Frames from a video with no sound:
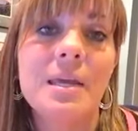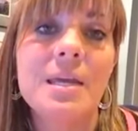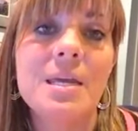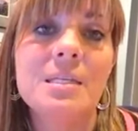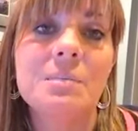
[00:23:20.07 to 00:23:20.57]

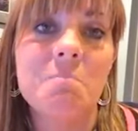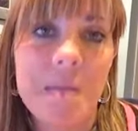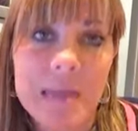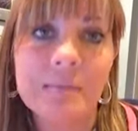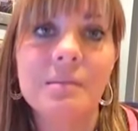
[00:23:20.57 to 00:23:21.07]
It's
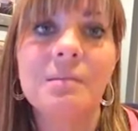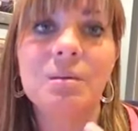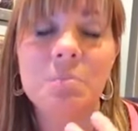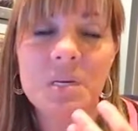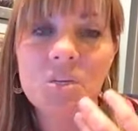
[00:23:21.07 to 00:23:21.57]
meant to
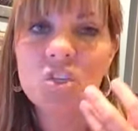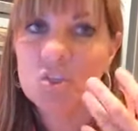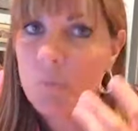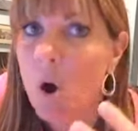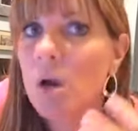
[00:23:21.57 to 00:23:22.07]
be
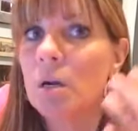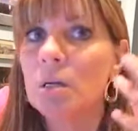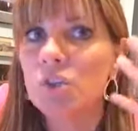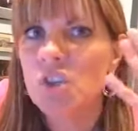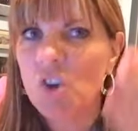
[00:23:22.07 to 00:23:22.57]
smart
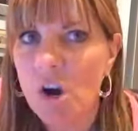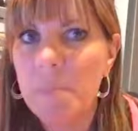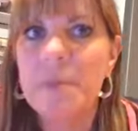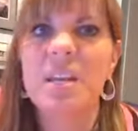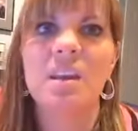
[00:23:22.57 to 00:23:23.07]

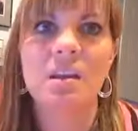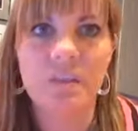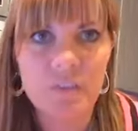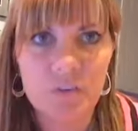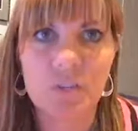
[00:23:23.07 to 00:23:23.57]
sharpening
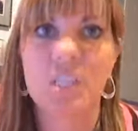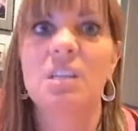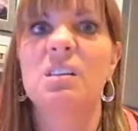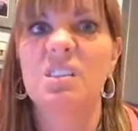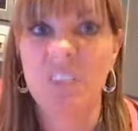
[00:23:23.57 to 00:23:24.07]
of your
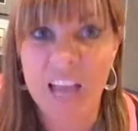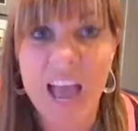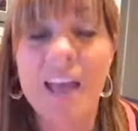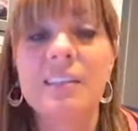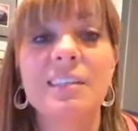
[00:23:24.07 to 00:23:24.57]
skills of the
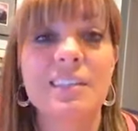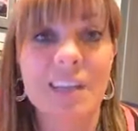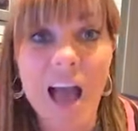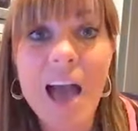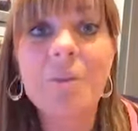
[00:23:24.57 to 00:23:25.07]
axe. It's
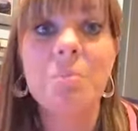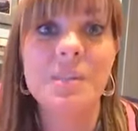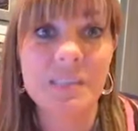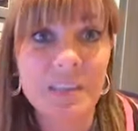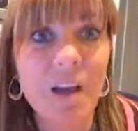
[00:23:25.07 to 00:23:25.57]
got to be
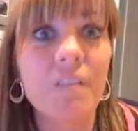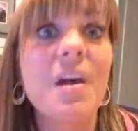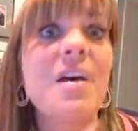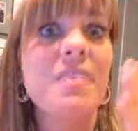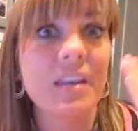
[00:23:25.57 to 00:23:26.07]
stuff
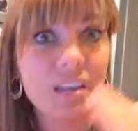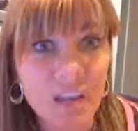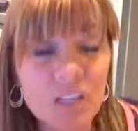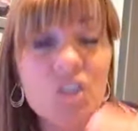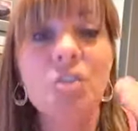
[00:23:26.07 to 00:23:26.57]
that
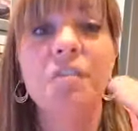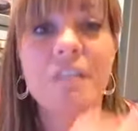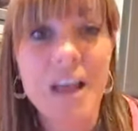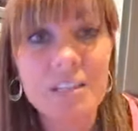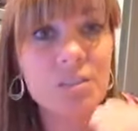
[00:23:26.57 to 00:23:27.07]
cuts you
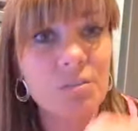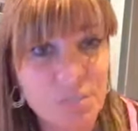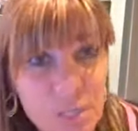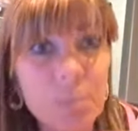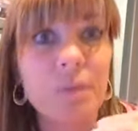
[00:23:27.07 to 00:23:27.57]
faster,
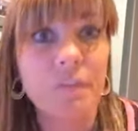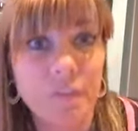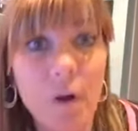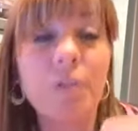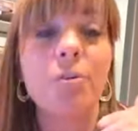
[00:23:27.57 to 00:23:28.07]
deeper,
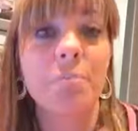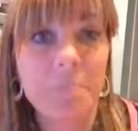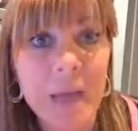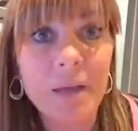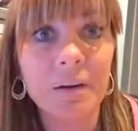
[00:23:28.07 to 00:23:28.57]
farther,
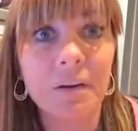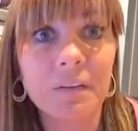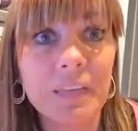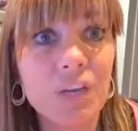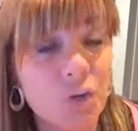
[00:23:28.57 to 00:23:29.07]
better
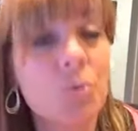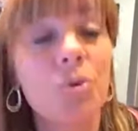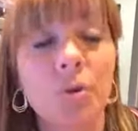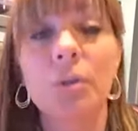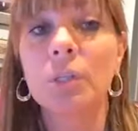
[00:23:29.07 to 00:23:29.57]
than you
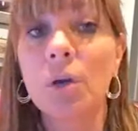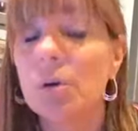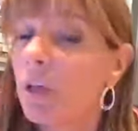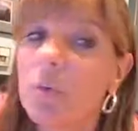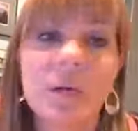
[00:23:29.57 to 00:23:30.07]
could alone.
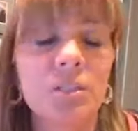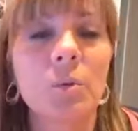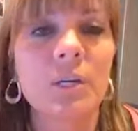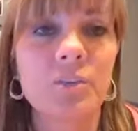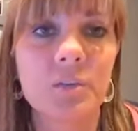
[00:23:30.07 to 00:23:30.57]
Otherwise, don't
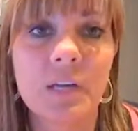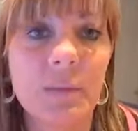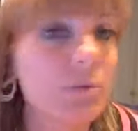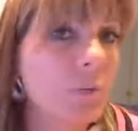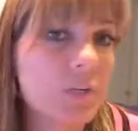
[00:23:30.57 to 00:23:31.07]
waste your time,
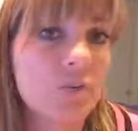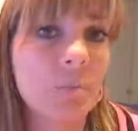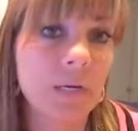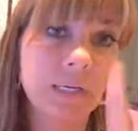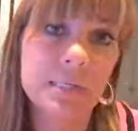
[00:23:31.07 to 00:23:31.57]
don't waste your
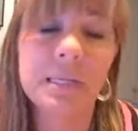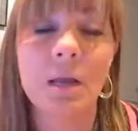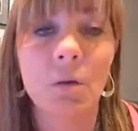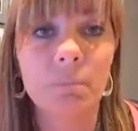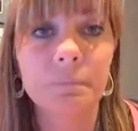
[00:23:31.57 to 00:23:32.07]
money and stay home.